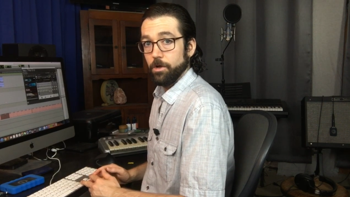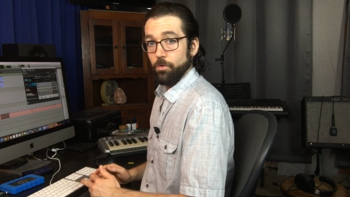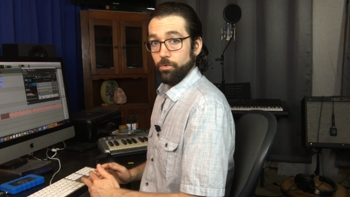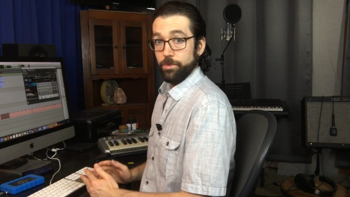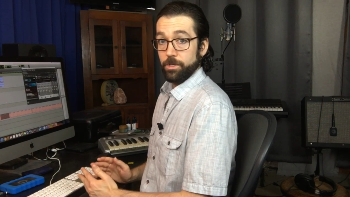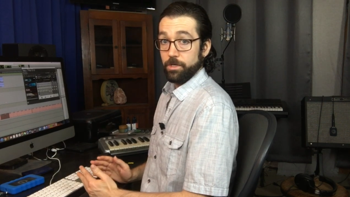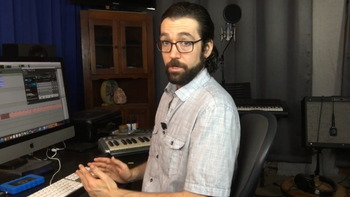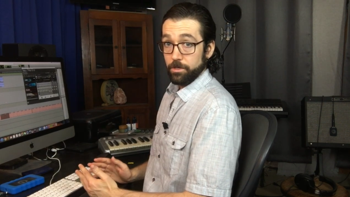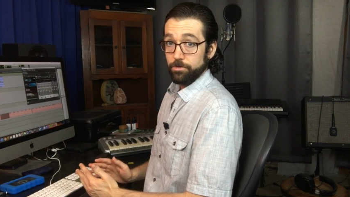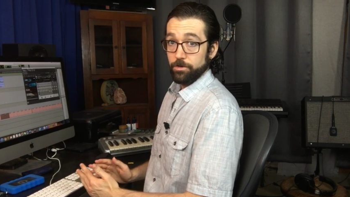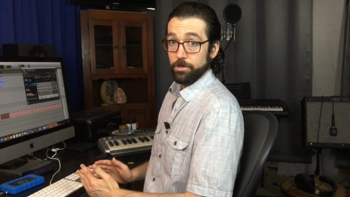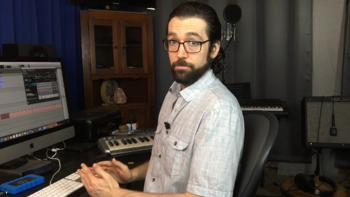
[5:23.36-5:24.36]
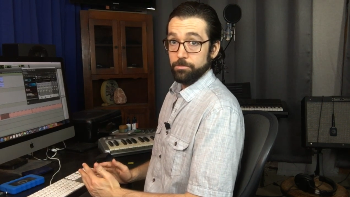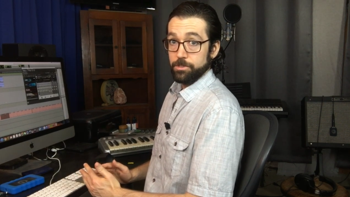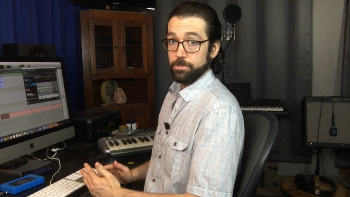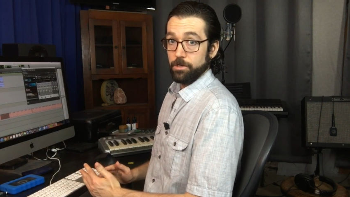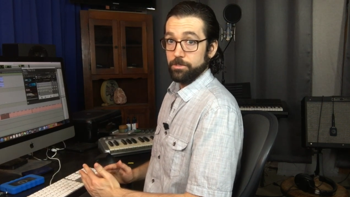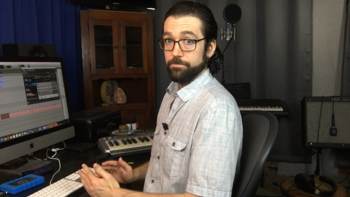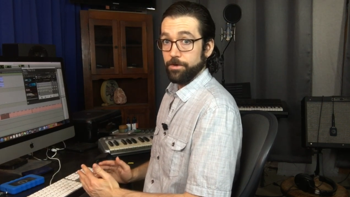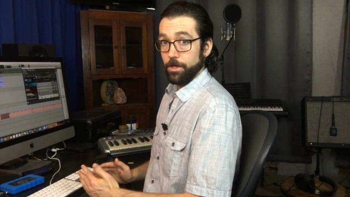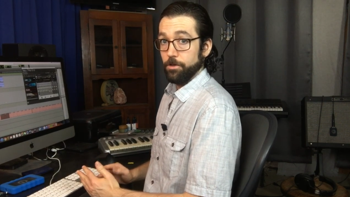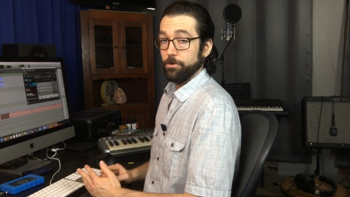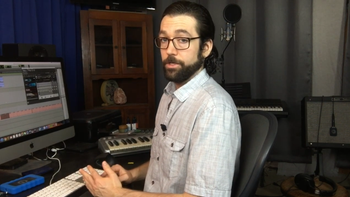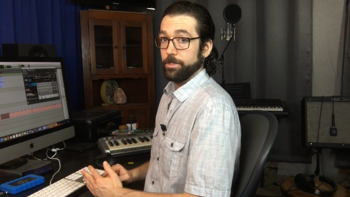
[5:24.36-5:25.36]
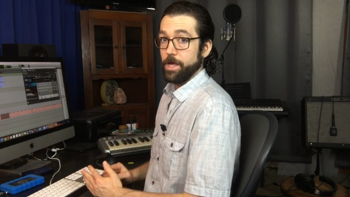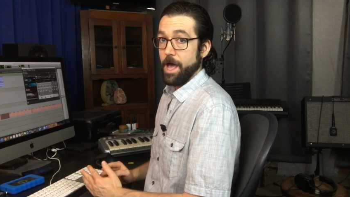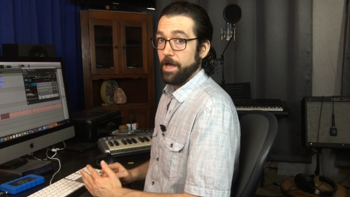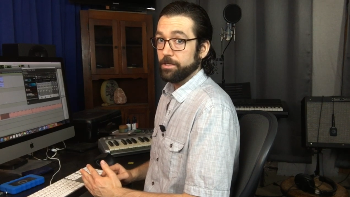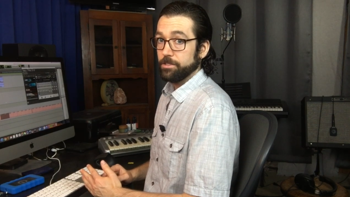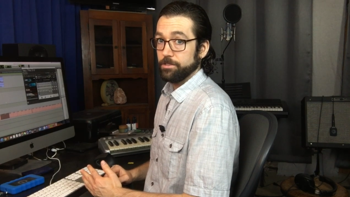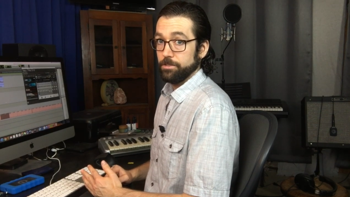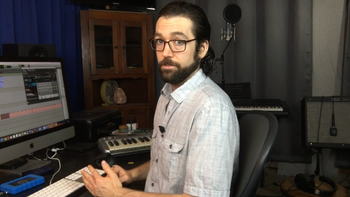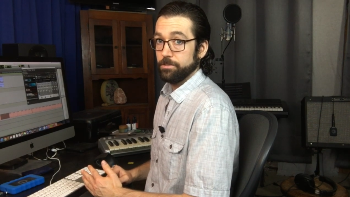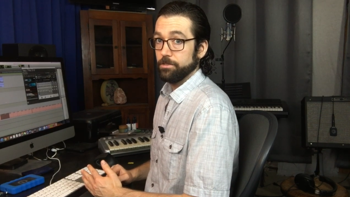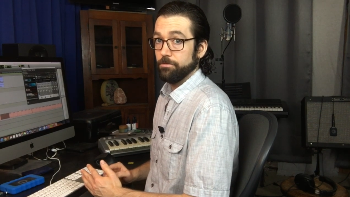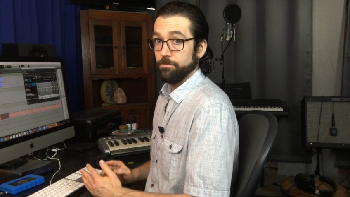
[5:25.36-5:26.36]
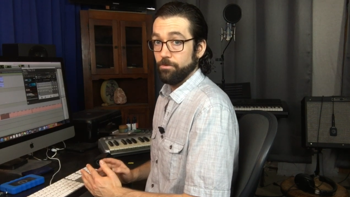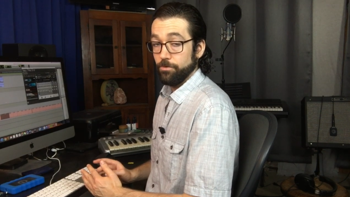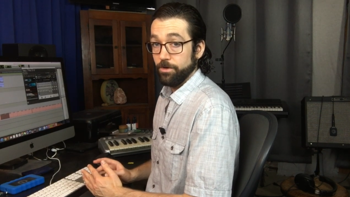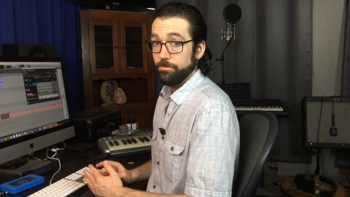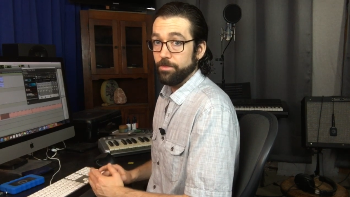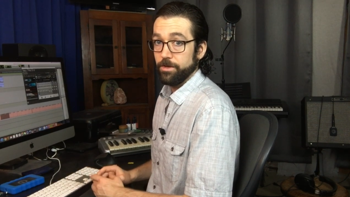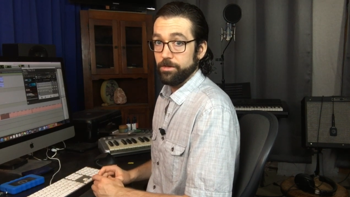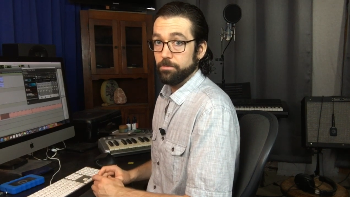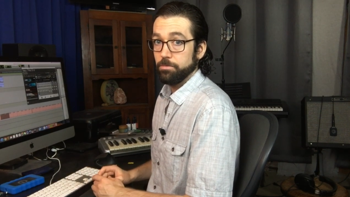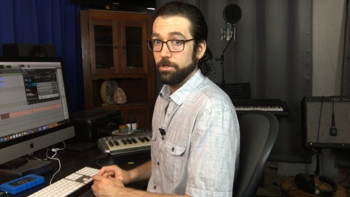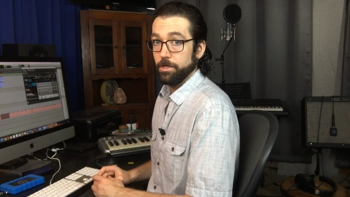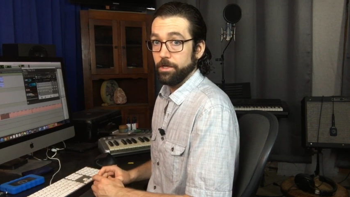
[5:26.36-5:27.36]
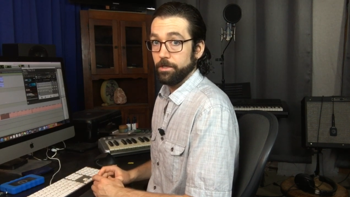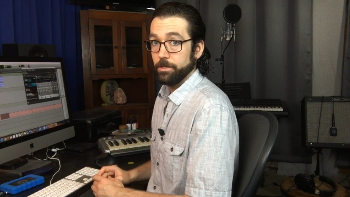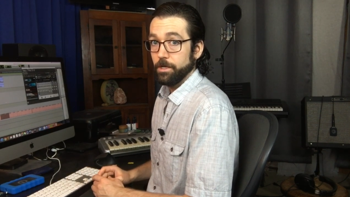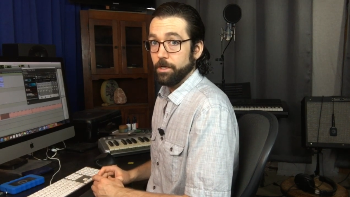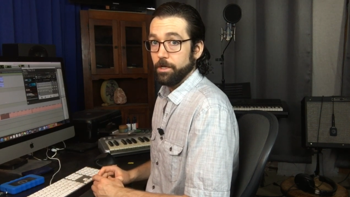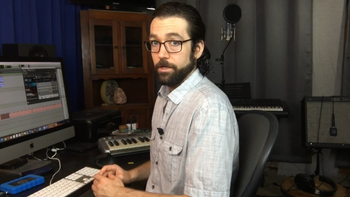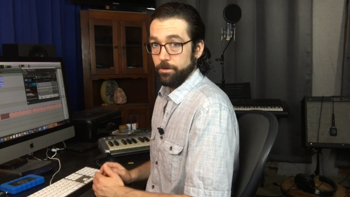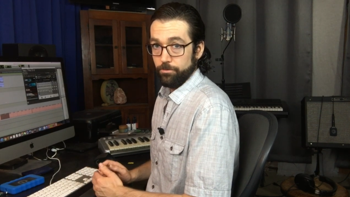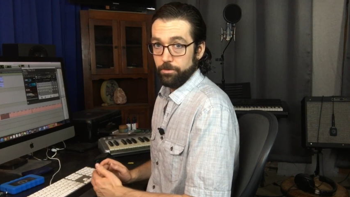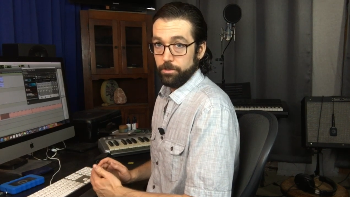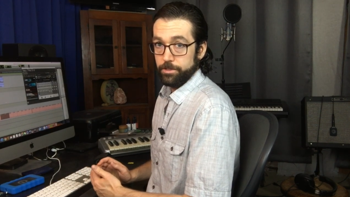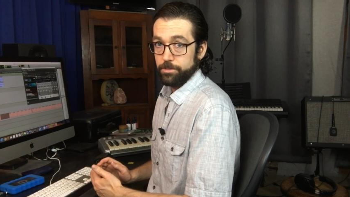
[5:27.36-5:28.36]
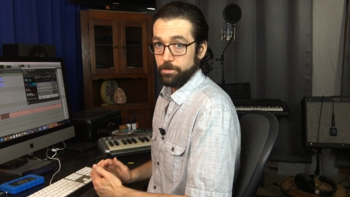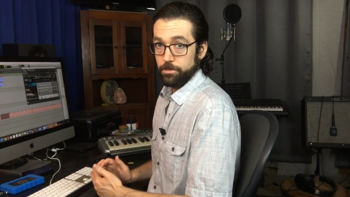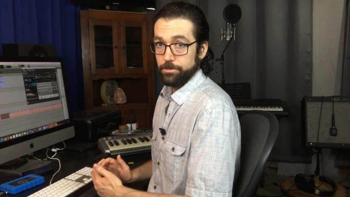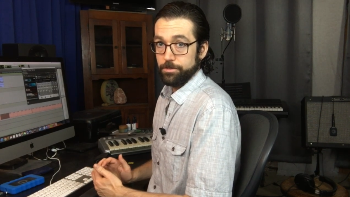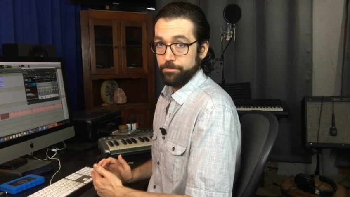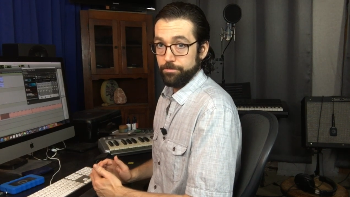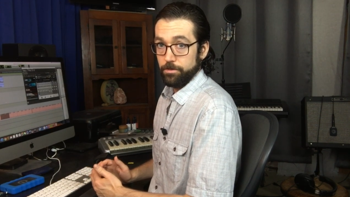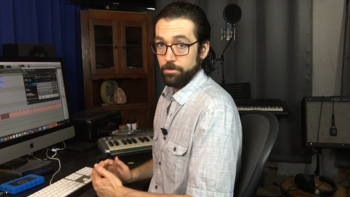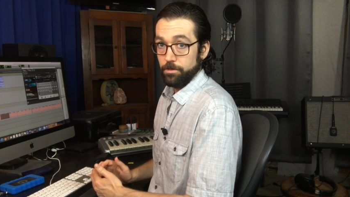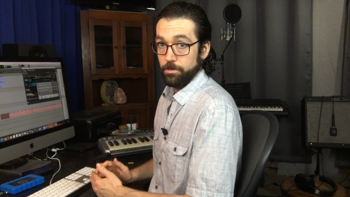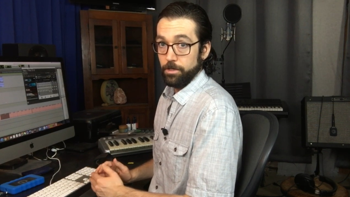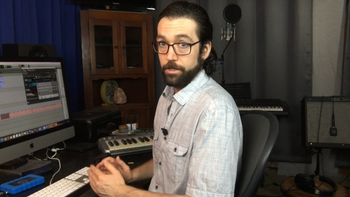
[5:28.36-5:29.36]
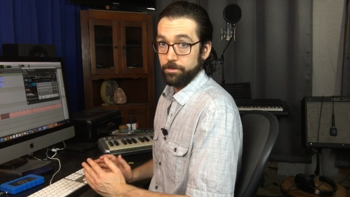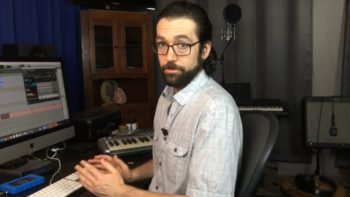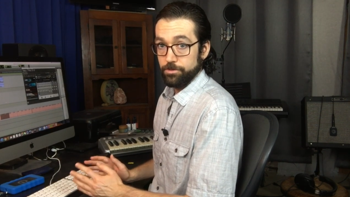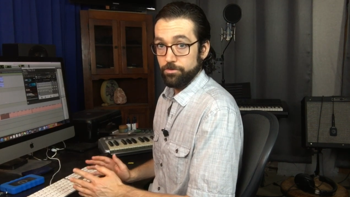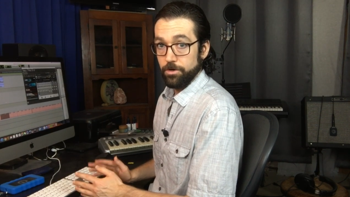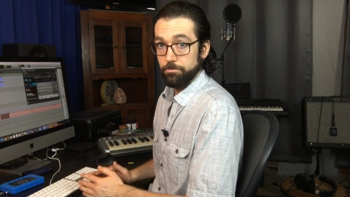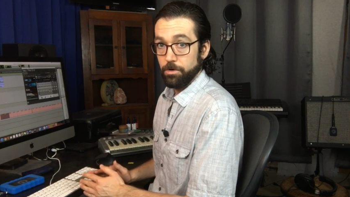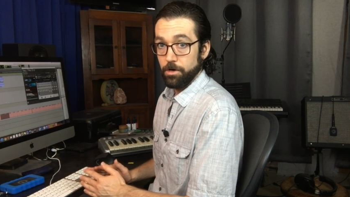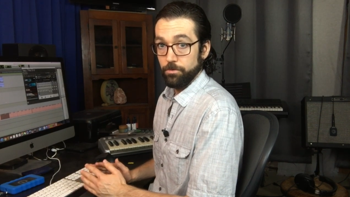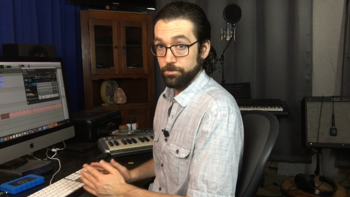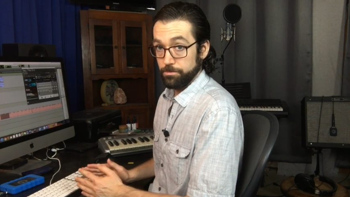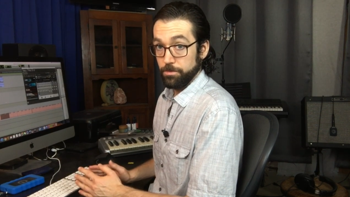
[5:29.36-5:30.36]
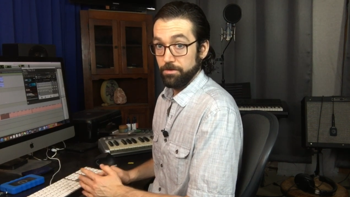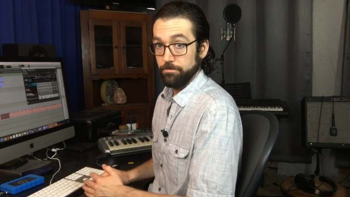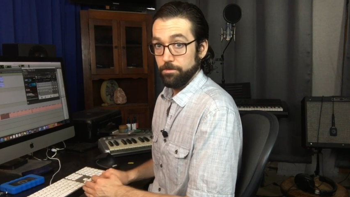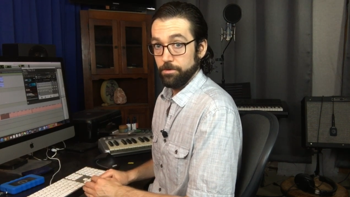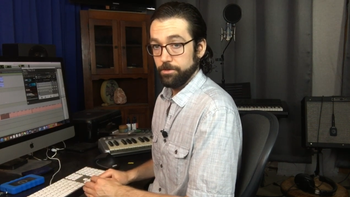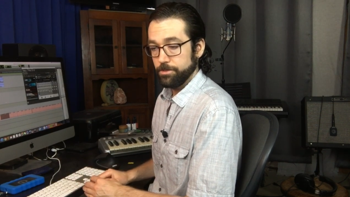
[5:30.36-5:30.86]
When the kick drum starts following the accents of the riff that you're playing, it really starts to feel like this drum part was meant for this